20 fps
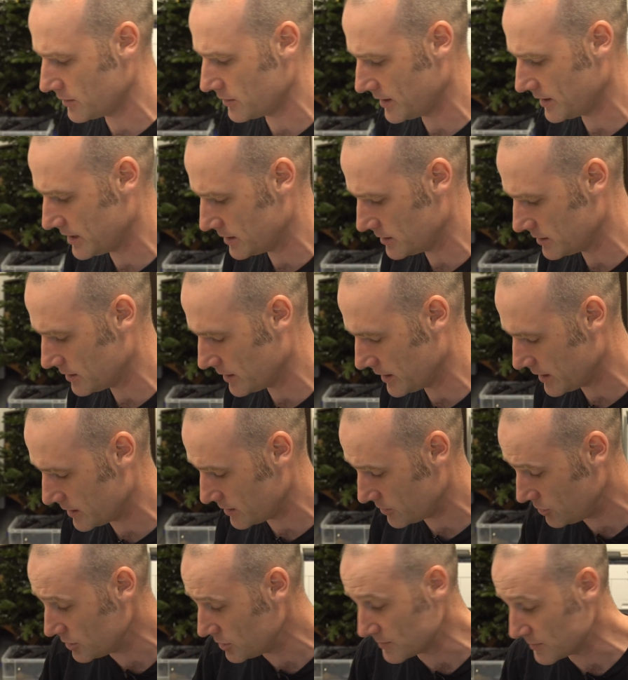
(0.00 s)
and I had a
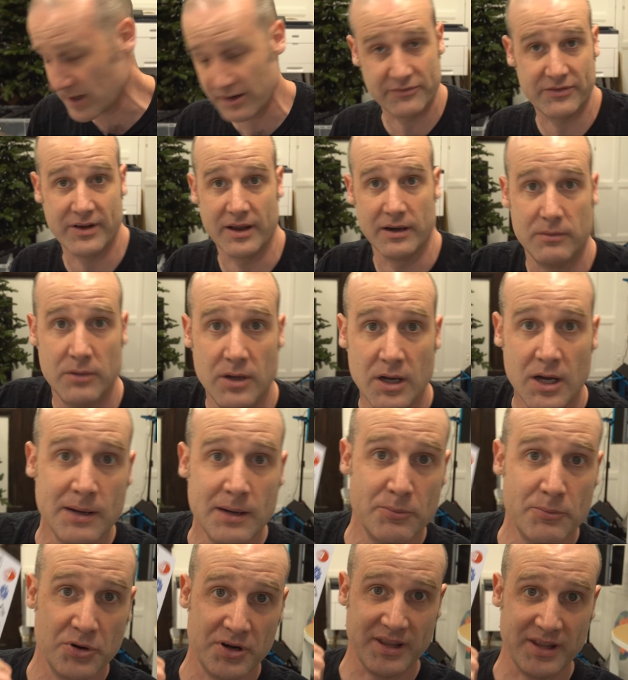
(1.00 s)
huge amount of fun
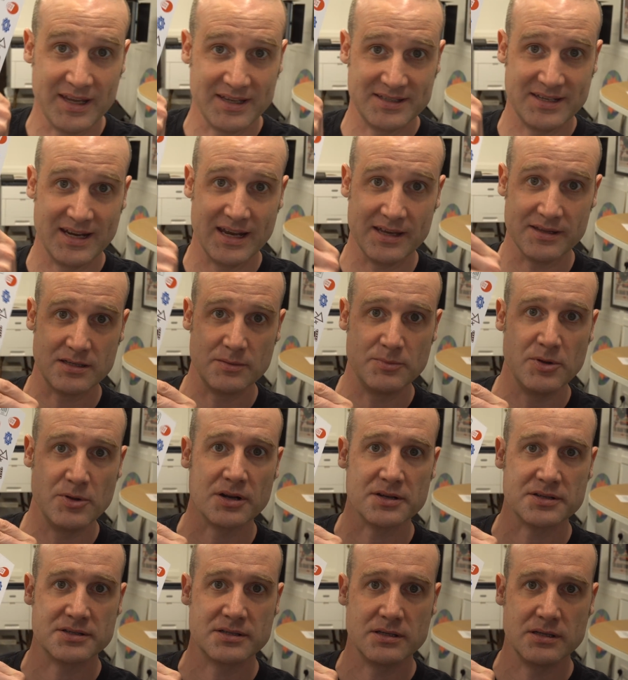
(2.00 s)
putting these together. To be
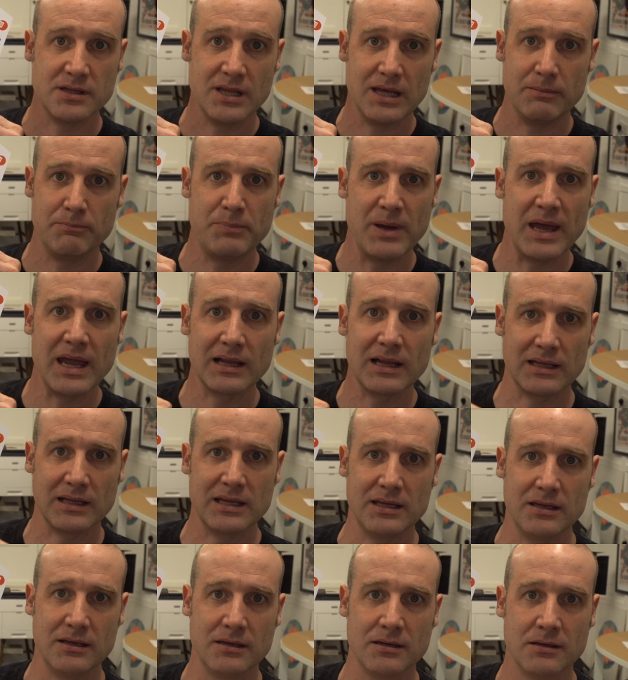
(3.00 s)
honest, they're
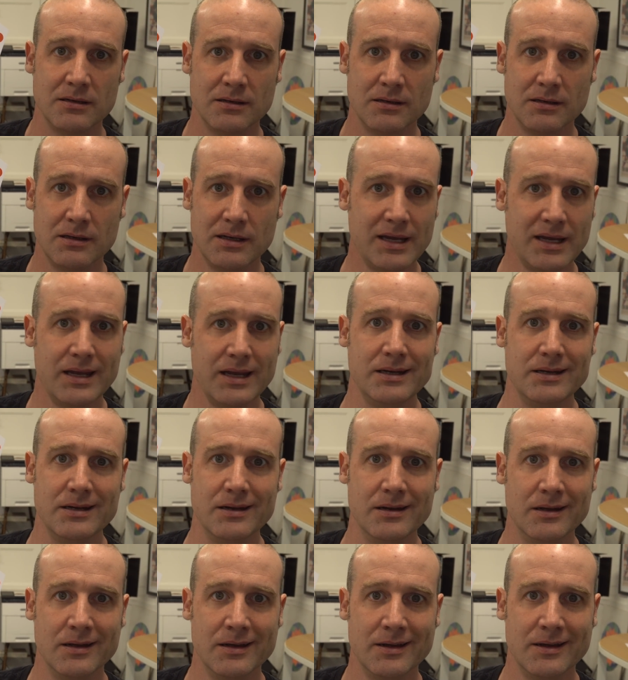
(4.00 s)
barely in
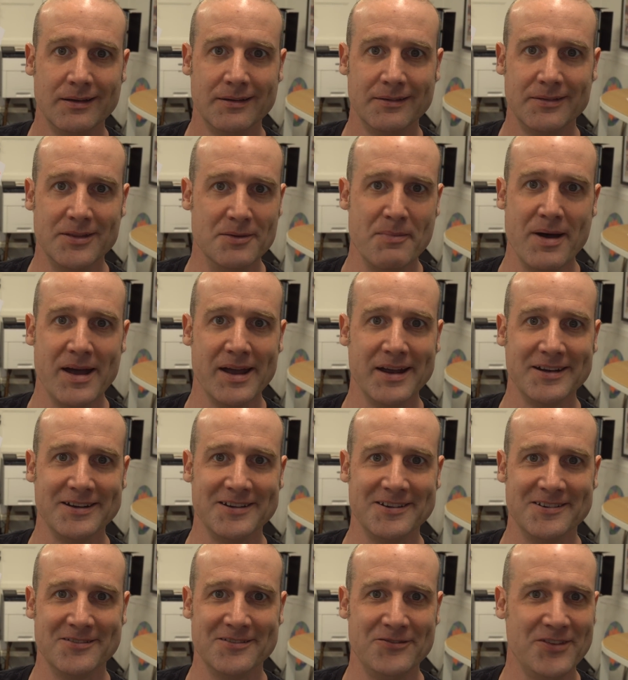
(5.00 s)
the main
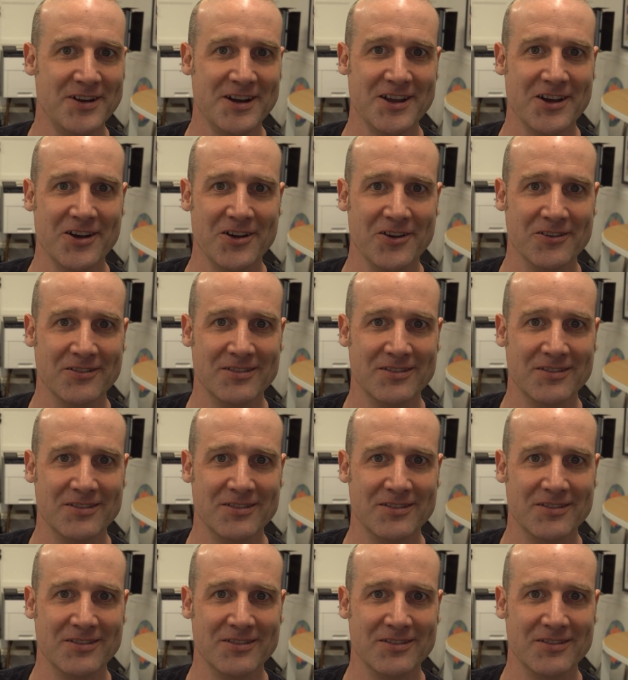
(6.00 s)
video.